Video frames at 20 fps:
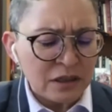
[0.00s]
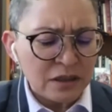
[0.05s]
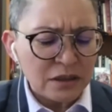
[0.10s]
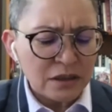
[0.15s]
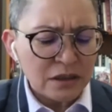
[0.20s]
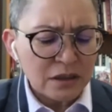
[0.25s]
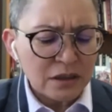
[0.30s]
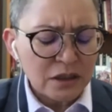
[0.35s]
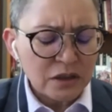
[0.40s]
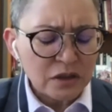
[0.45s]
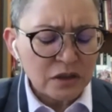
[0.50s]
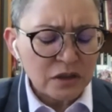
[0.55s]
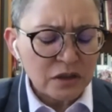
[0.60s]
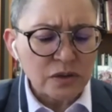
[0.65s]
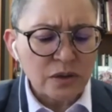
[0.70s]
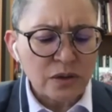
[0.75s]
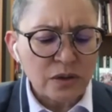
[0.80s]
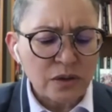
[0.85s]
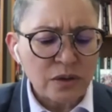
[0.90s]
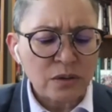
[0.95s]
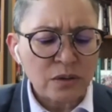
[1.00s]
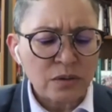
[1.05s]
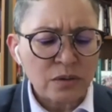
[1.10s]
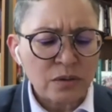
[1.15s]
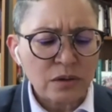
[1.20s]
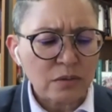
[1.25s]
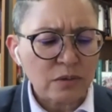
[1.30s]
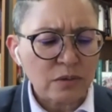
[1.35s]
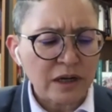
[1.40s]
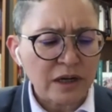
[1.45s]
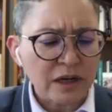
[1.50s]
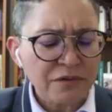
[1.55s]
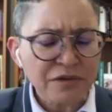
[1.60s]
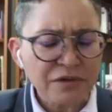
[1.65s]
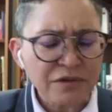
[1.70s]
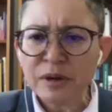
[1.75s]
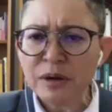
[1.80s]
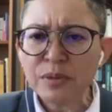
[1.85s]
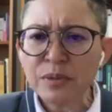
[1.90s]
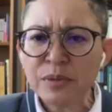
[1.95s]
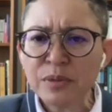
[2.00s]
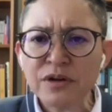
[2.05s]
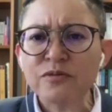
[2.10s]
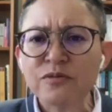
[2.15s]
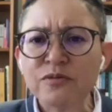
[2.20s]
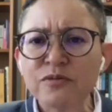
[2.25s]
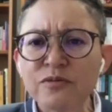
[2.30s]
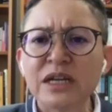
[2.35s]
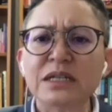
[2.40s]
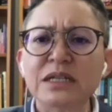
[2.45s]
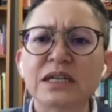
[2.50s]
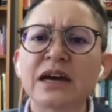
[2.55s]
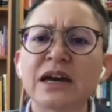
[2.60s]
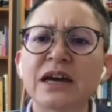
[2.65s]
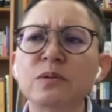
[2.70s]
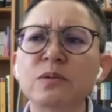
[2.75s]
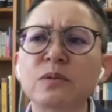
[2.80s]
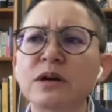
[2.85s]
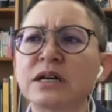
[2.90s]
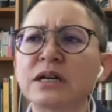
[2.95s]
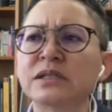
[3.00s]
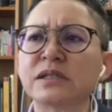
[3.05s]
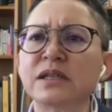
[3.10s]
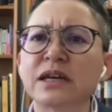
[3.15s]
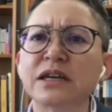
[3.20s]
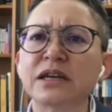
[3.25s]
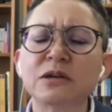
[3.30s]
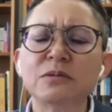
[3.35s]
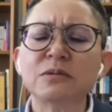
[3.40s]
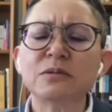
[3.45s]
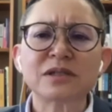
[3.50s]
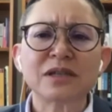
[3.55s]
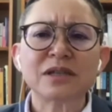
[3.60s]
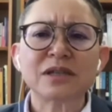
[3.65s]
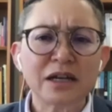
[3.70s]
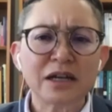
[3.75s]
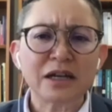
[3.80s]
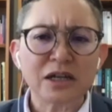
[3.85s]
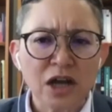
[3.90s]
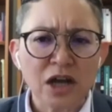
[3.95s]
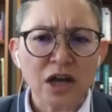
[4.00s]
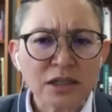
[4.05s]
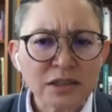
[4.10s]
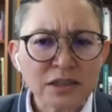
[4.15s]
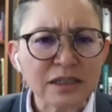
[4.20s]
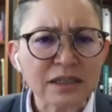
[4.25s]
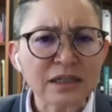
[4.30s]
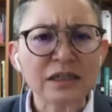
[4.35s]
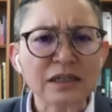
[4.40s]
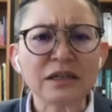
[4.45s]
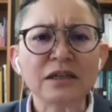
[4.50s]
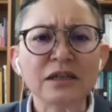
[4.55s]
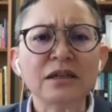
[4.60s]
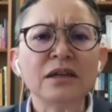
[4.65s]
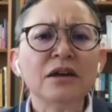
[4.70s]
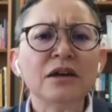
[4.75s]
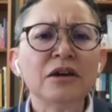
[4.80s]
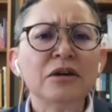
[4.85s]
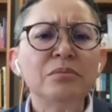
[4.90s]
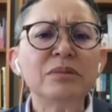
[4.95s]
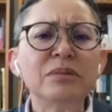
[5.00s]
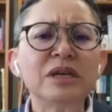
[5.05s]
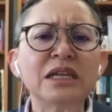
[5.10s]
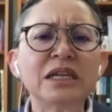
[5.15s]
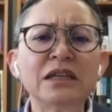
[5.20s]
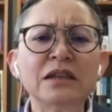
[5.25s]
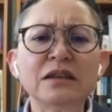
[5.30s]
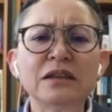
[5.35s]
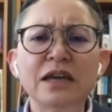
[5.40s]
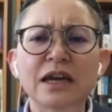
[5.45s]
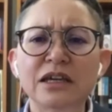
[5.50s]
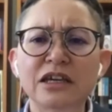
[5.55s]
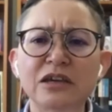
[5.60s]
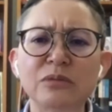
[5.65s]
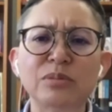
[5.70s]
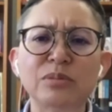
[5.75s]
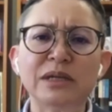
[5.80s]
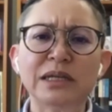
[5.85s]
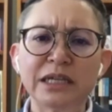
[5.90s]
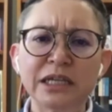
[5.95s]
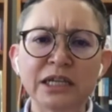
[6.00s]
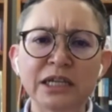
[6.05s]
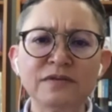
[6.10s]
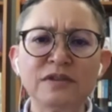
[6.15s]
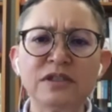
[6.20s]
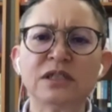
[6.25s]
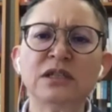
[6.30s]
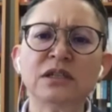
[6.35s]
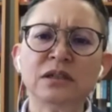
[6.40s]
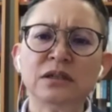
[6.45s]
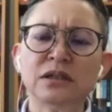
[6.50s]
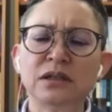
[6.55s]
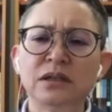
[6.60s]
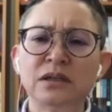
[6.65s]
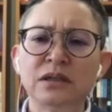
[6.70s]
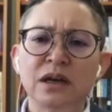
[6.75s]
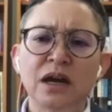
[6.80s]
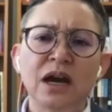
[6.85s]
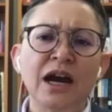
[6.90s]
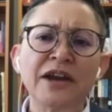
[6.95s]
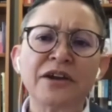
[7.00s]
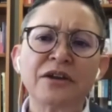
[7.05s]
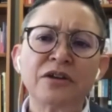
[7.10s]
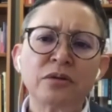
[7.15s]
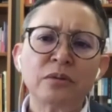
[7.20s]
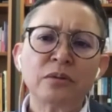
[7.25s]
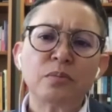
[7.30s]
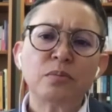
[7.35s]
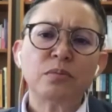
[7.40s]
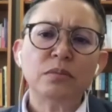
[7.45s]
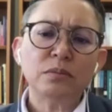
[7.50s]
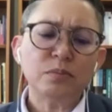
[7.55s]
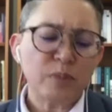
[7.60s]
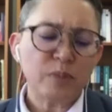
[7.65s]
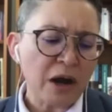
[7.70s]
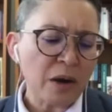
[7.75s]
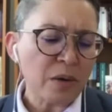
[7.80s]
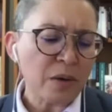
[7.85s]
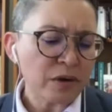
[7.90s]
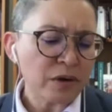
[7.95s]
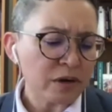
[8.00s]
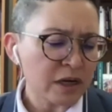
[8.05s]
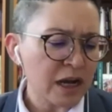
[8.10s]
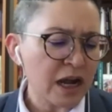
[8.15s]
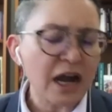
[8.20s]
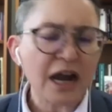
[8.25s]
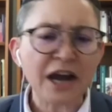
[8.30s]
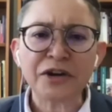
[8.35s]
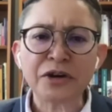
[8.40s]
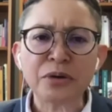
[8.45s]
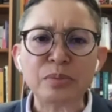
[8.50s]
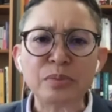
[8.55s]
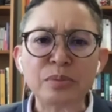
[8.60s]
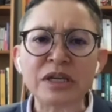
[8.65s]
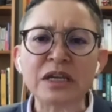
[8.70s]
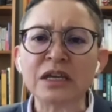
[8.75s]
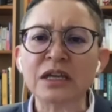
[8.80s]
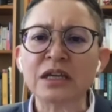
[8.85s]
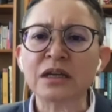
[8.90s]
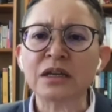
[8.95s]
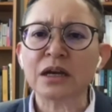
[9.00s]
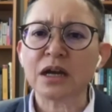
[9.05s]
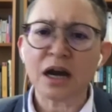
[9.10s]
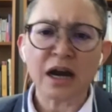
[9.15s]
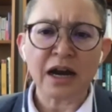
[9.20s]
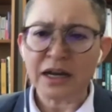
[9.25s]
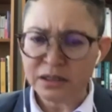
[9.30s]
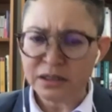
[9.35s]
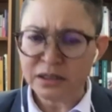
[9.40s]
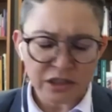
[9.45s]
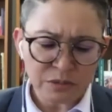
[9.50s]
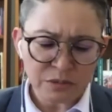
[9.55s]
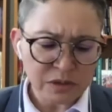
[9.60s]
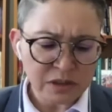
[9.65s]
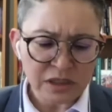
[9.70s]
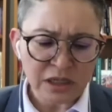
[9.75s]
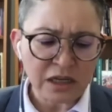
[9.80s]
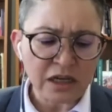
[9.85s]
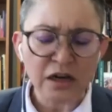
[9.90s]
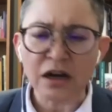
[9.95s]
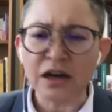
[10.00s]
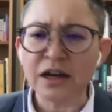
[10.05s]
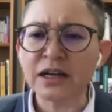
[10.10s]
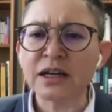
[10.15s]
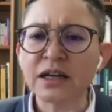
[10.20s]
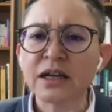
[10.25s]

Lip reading: And so what I remember of my dad was that he was agnostic, meaning that he believed in a higher power and a higher being, God, he would say God,